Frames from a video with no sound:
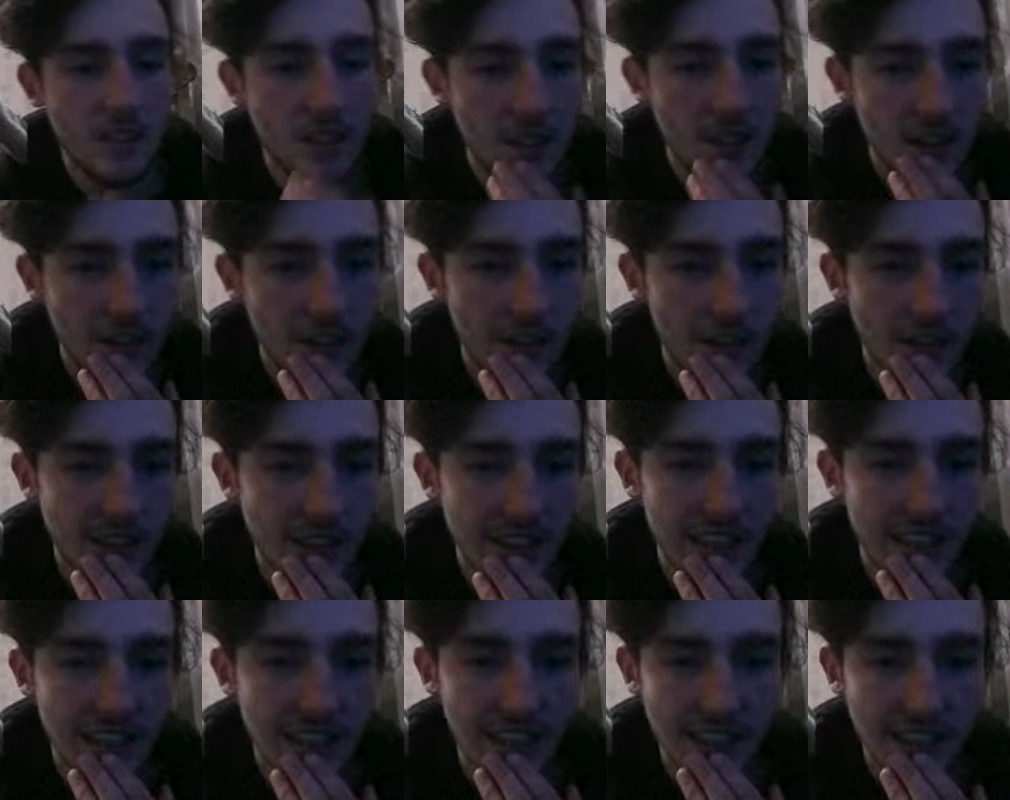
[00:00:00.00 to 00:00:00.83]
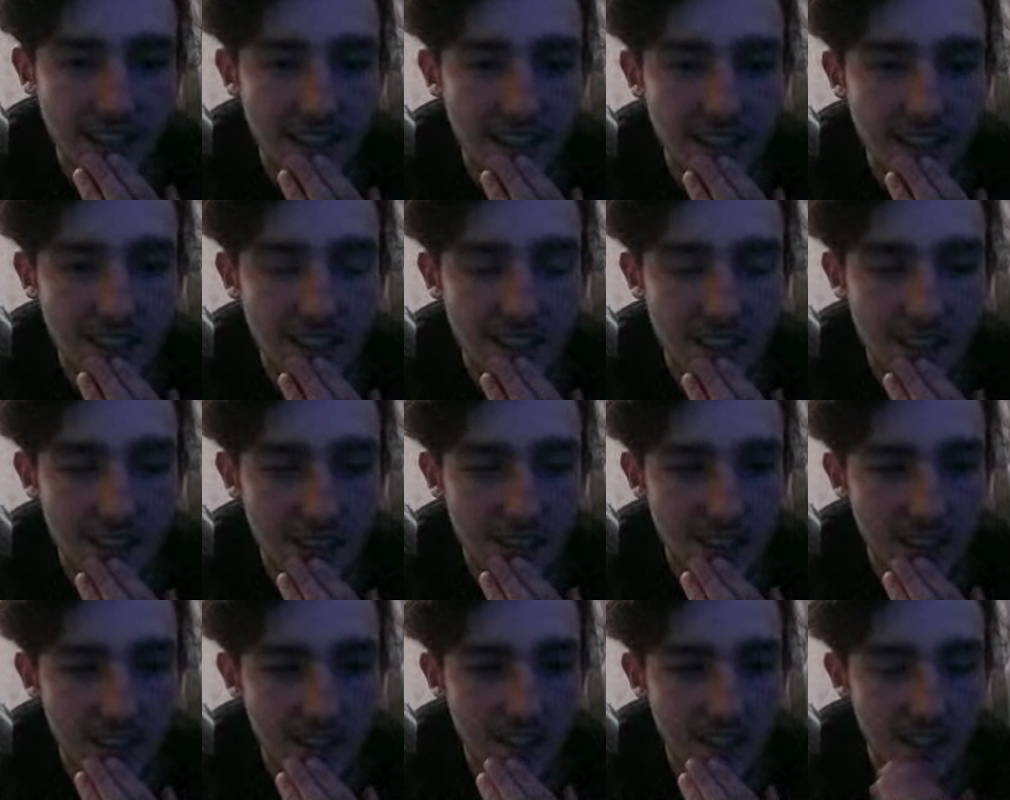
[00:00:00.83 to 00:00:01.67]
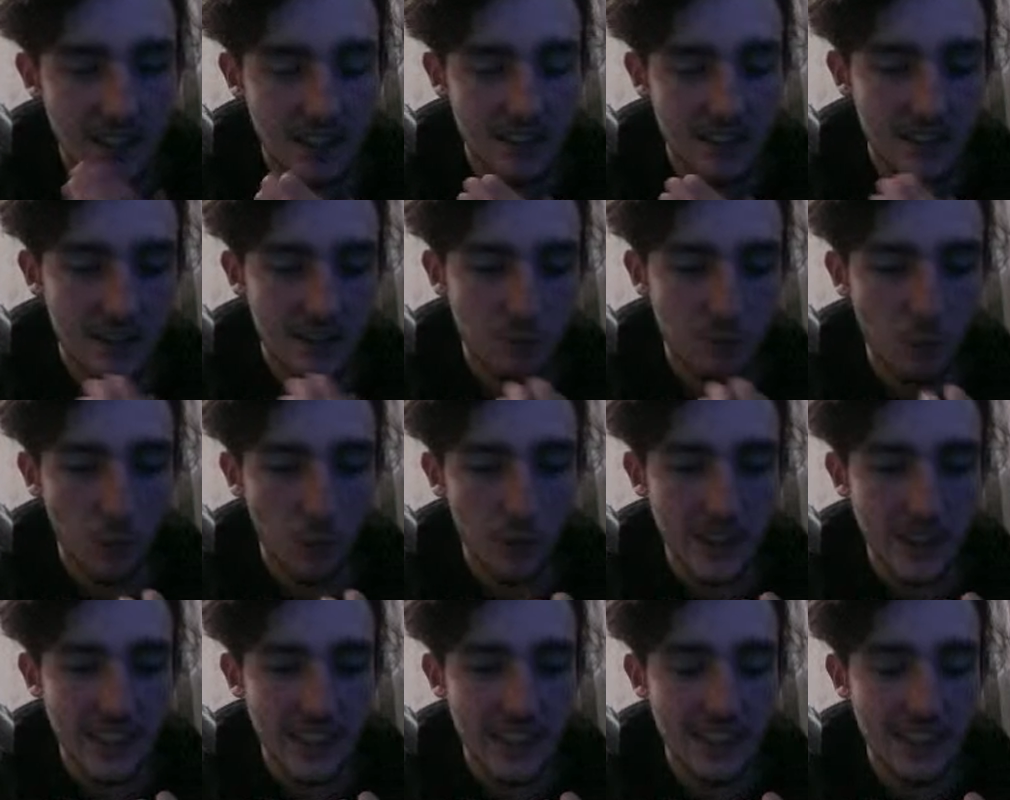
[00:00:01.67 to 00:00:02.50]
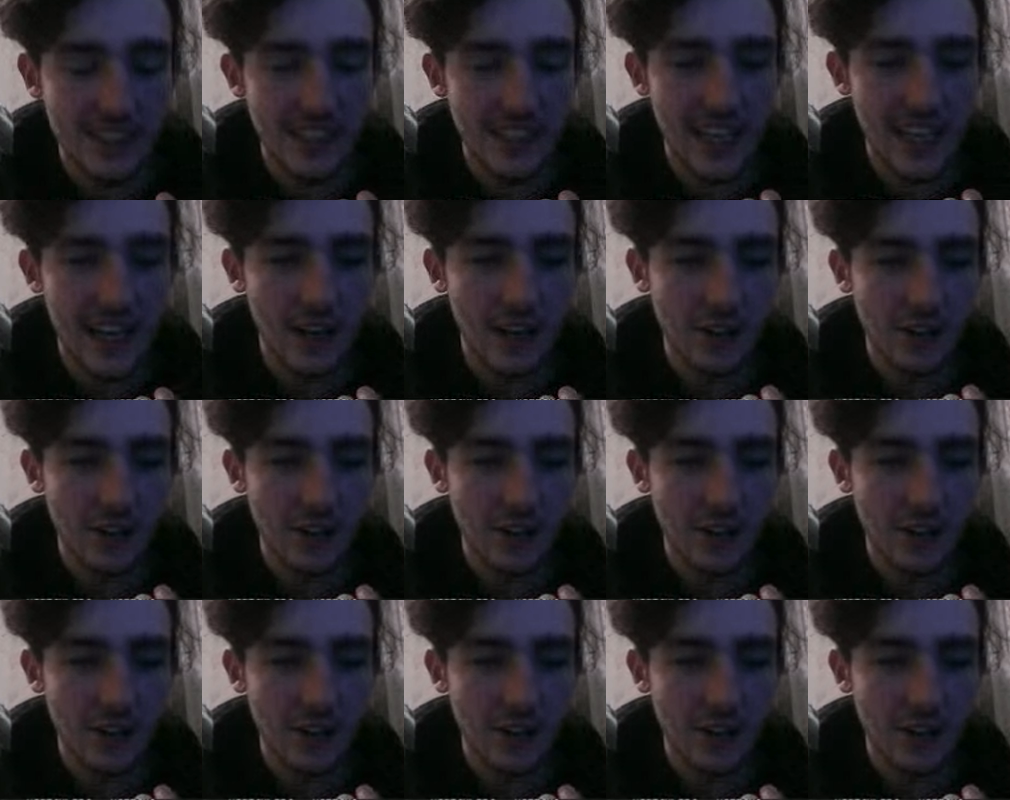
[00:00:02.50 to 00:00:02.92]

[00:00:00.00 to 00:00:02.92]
Okay. What we need now